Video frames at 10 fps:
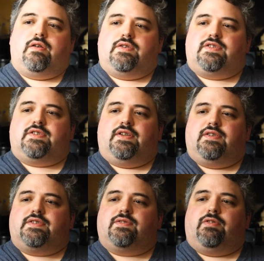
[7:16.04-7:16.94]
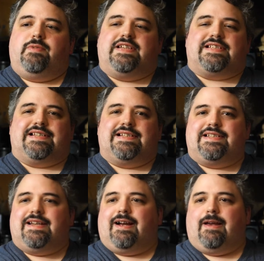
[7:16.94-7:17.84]
Stormy
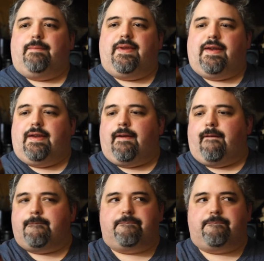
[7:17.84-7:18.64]
Sunset IPA.